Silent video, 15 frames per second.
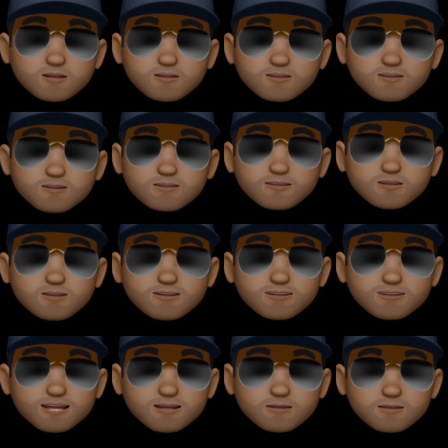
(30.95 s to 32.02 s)
So for
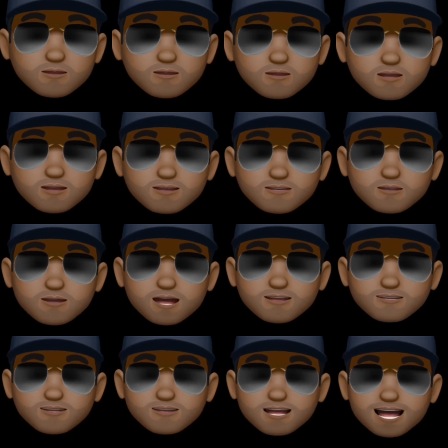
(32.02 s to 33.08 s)
example, if you
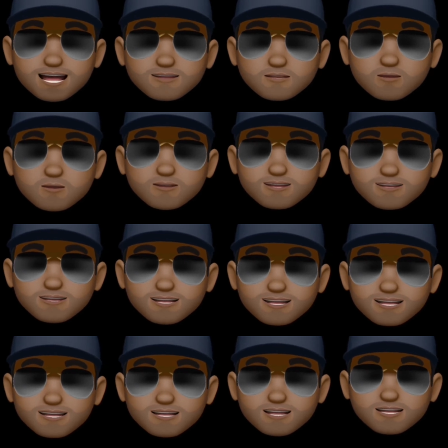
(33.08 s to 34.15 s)
have a
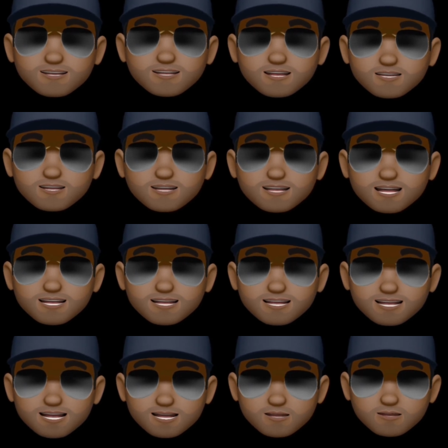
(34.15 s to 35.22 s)
9.10 dividend
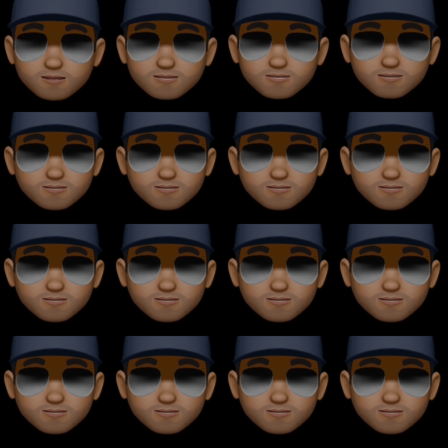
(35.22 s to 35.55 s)
yield,